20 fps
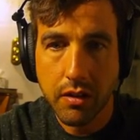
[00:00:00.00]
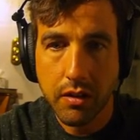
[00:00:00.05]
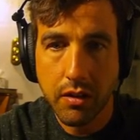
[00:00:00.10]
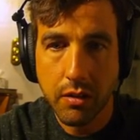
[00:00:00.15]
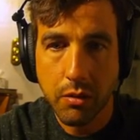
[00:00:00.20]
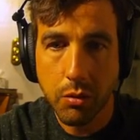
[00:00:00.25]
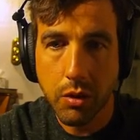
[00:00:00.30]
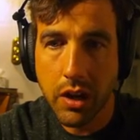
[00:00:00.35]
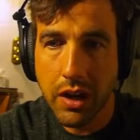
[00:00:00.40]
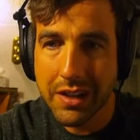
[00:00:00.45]

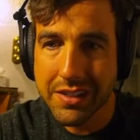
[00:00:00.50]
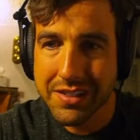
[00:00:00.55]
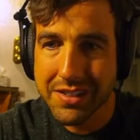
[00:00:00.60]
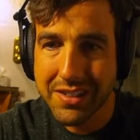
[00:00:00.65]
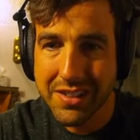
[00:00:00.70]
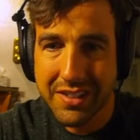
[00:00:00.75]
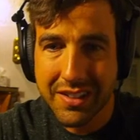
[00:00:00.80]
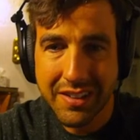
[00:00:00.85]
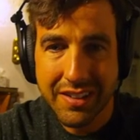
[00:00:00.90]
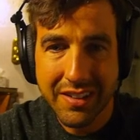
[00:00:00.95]
What?
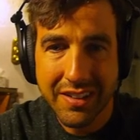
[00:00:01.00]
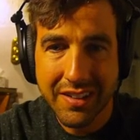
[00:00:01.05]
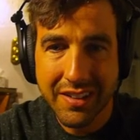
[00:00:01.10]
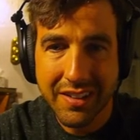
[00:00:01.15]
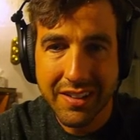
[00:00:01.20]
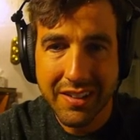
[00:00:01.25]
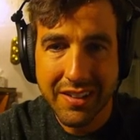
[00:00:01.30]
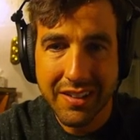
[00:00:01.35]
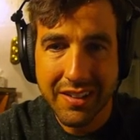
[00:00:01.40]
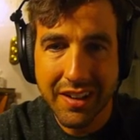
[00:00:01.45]

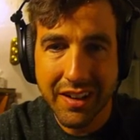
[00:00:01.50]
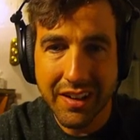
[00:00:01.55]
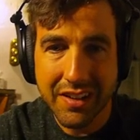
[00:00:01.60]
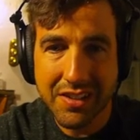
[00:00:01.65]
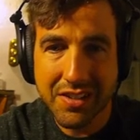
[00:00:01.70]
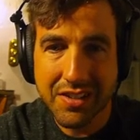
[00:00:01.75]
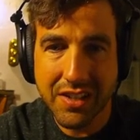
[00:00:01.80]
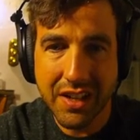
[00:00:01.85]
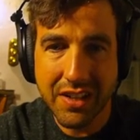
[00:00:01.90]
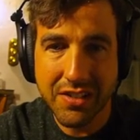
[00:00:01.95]
And it
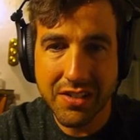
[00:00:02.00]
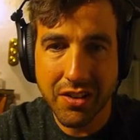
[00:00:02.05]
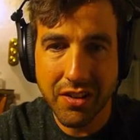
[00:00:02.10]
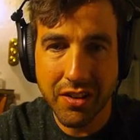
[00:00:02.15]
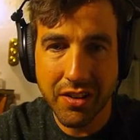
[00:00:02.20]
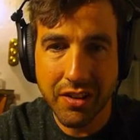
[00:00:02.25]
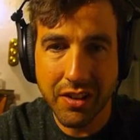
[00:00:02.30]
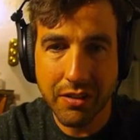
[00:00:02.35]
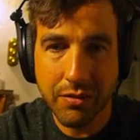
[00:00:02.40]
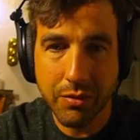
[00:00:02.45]
stays
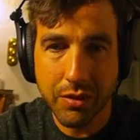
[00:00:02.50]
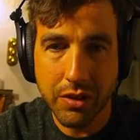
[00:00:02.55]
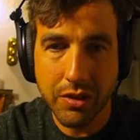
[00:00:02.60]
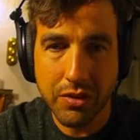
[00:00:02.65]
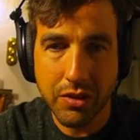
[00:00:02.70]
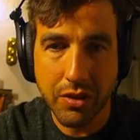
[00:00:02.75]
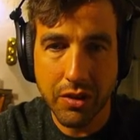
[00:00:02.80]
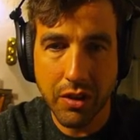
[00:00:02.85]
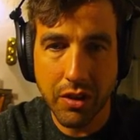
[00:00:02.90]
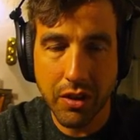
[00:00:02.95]
on even when you
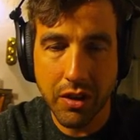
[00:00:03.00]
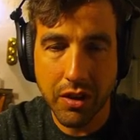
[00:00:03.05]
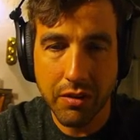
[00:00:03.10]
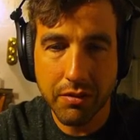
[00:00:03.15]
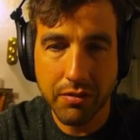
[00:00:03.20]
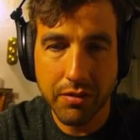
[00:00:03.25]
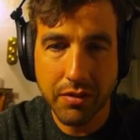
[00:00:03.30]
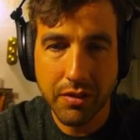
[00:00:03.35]
turn it off?